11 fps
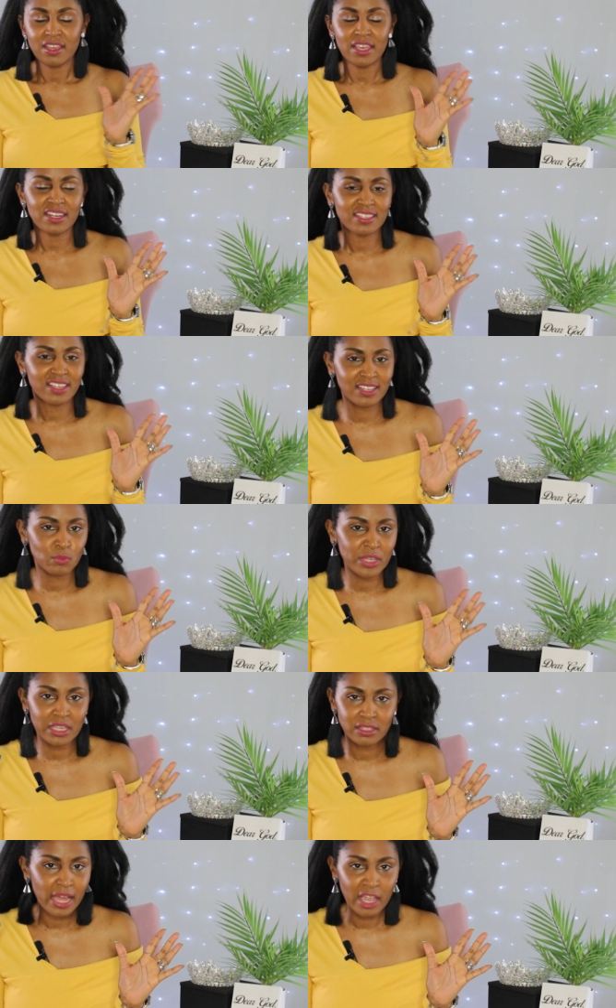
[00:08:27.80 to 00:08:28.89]
And again, we
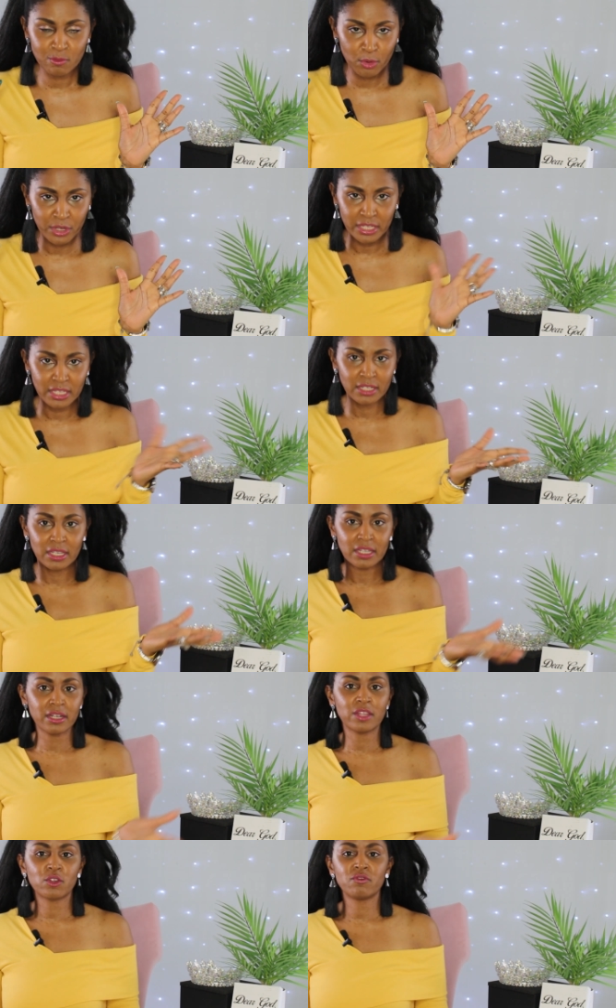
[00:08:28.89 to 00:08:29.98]
can dive more in
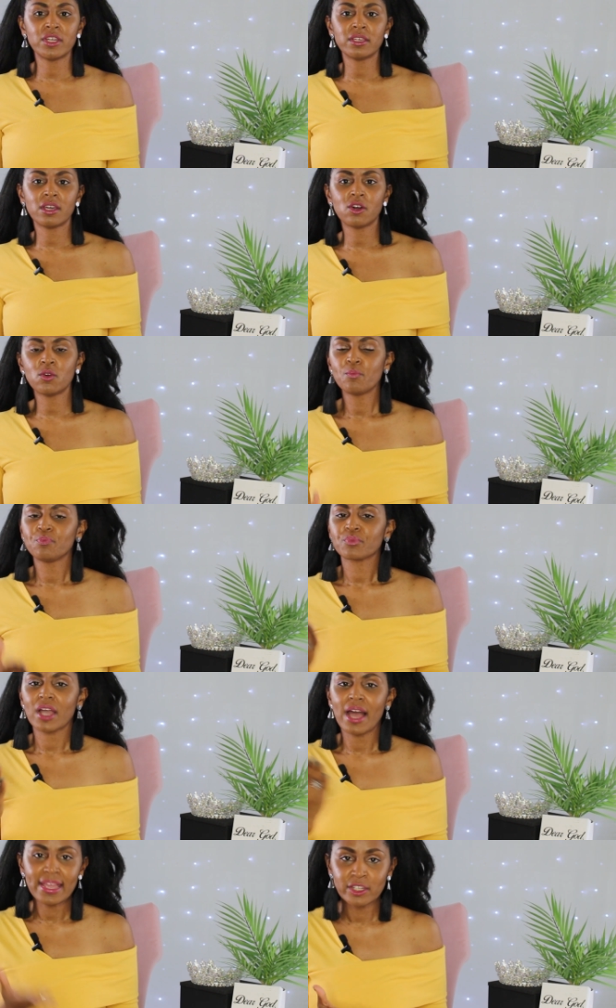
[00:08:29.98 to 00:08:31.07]
another video.
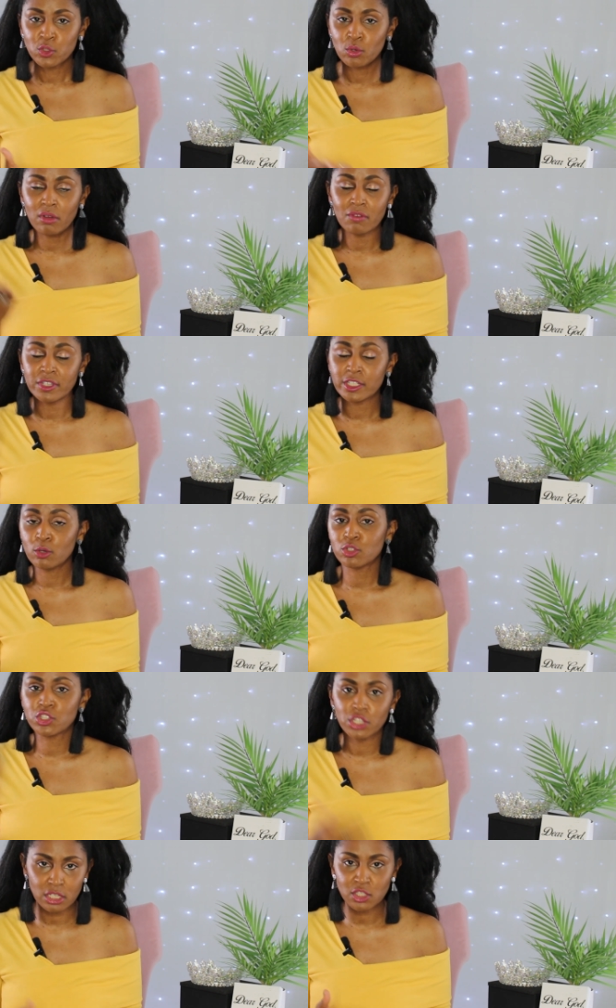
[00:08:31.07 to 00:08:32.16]
I can do a video
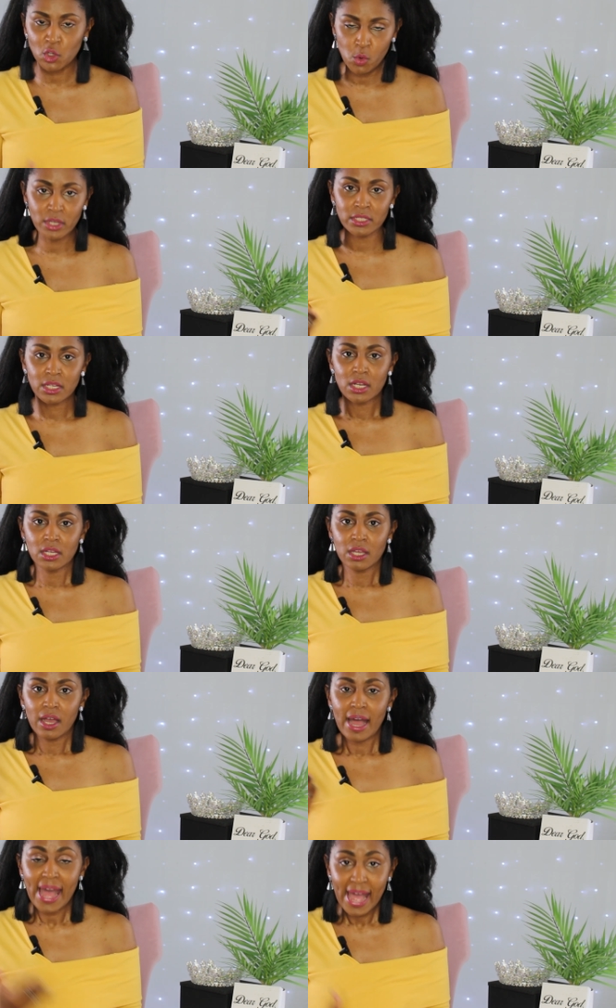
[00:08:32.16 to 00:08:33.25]
just on
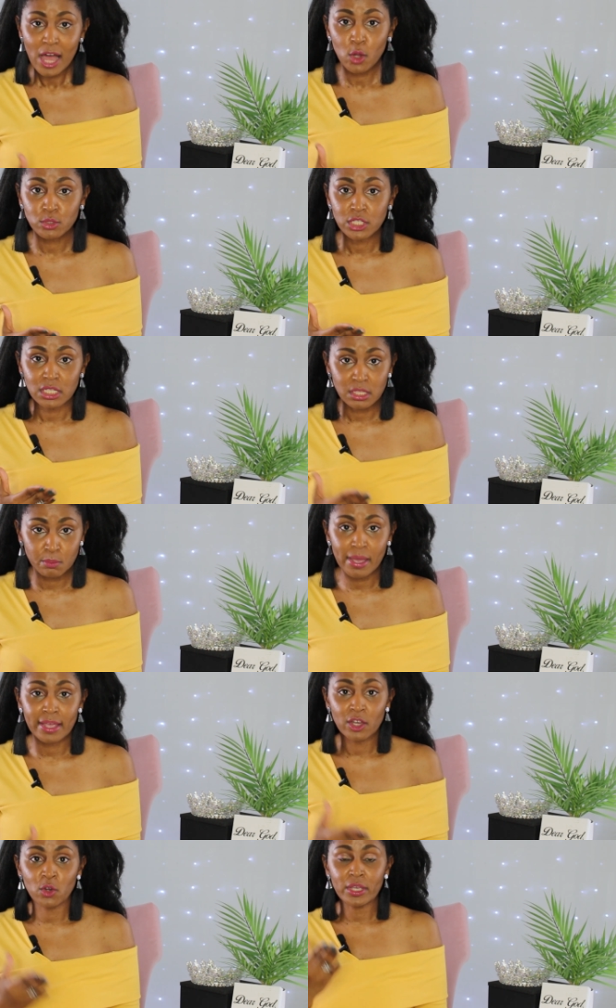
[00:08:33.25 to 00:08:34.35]
how to
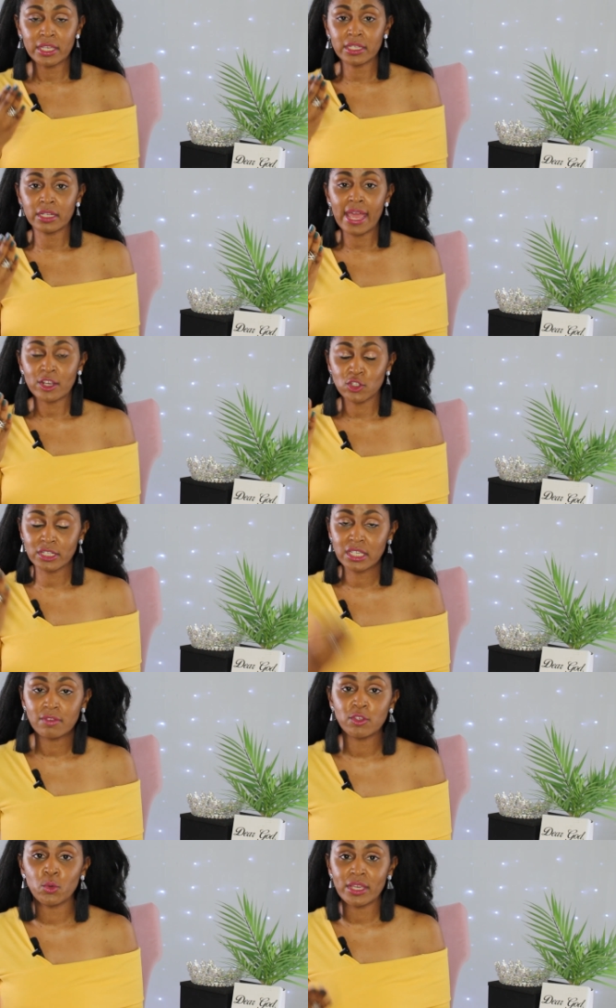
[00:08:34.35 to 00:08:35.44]
smile and actually
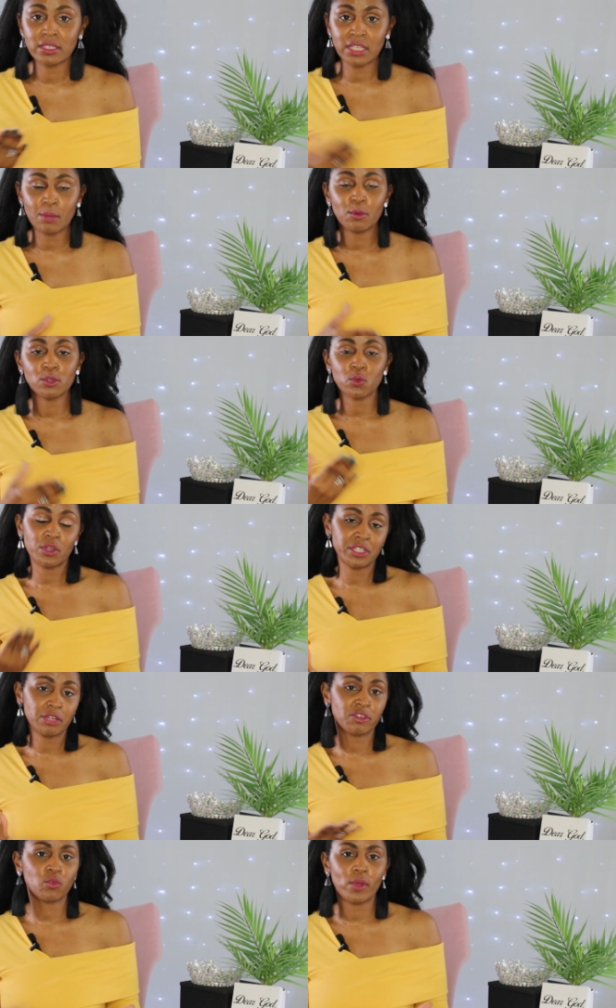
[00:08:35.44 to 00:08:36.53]
give you examples on
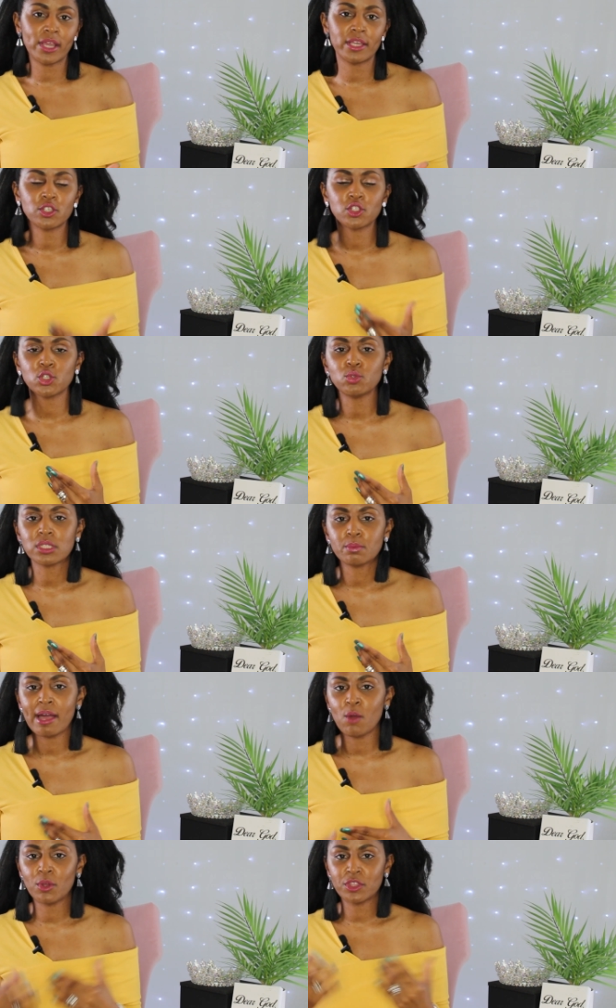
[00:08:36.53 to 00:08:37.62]
different ways to
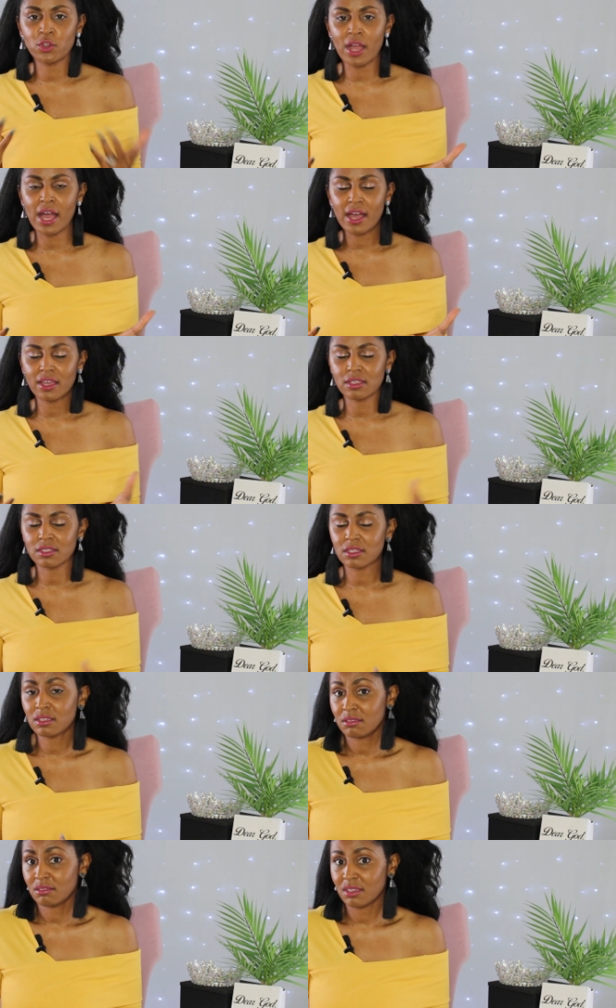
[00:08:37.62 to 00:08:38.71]
smile with your eyes.
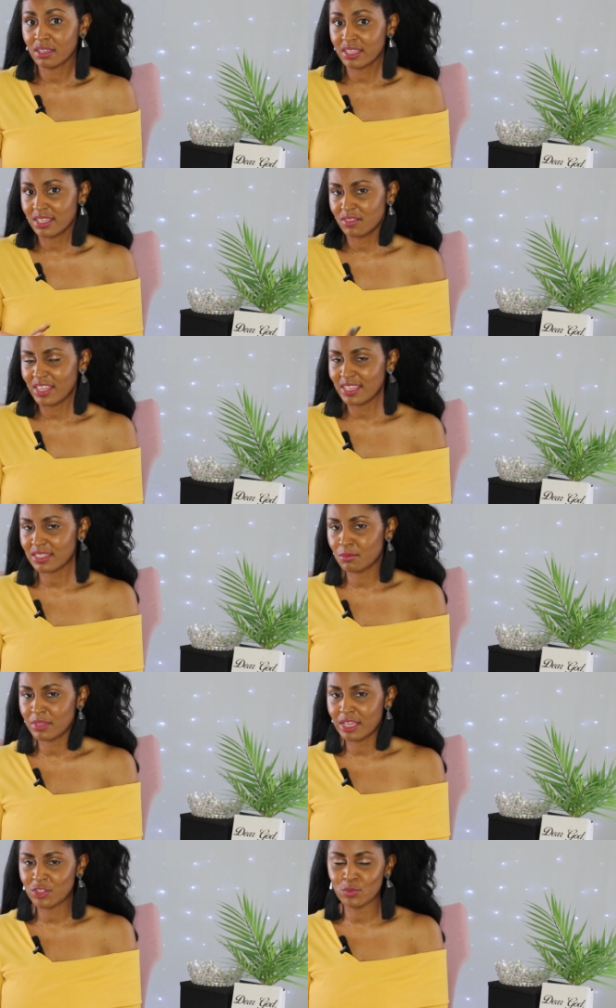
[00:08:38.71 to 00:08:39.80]
Again, if that's something
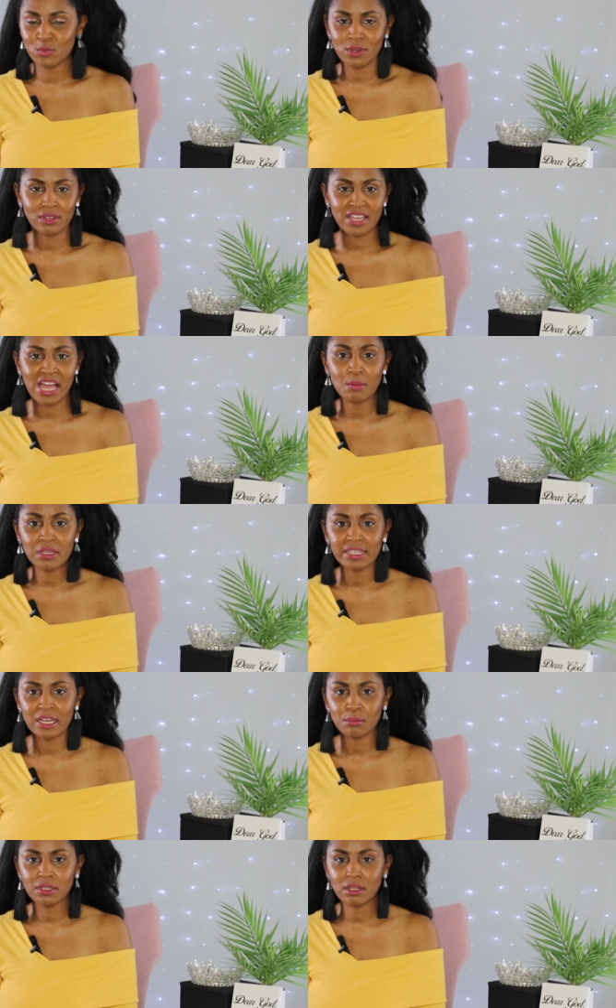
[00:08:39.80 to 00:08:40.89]
that you want, comment
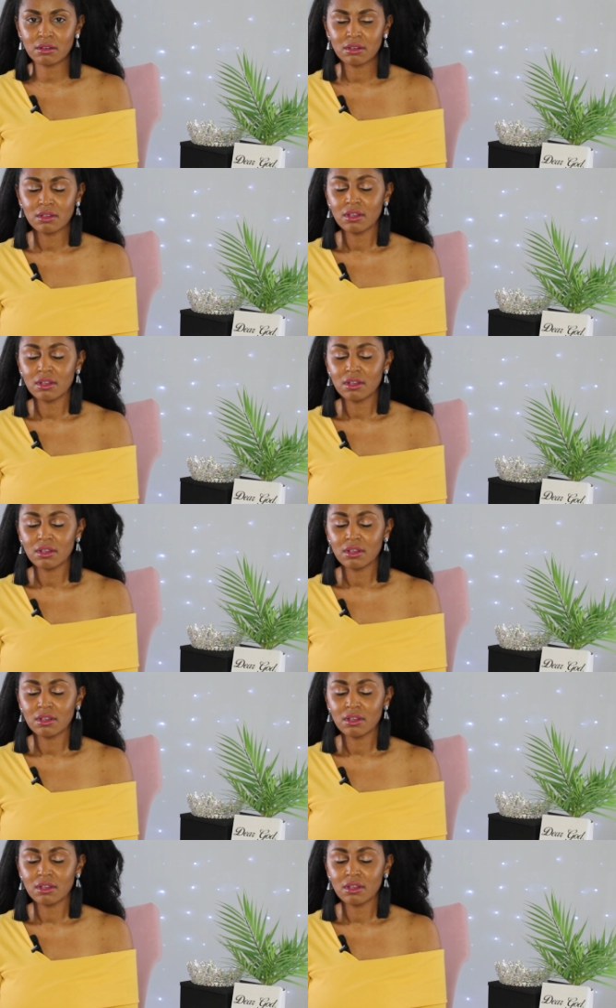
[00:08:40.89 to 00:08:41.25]
down below.